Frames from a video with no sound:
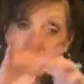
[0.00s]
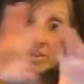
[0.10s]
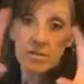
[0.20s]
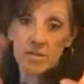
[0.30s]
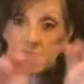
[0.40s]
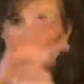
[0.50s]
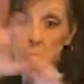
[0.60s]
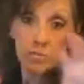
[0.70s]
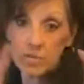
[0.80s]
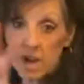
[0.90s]
like a
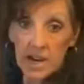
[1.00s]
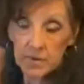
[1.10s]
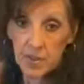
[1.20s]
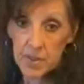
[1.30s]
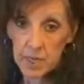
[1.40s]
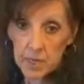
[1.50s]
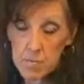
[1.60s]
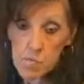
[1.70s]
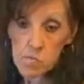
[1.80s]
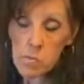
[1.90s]
Zoom kind of a
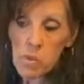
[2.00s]
thing.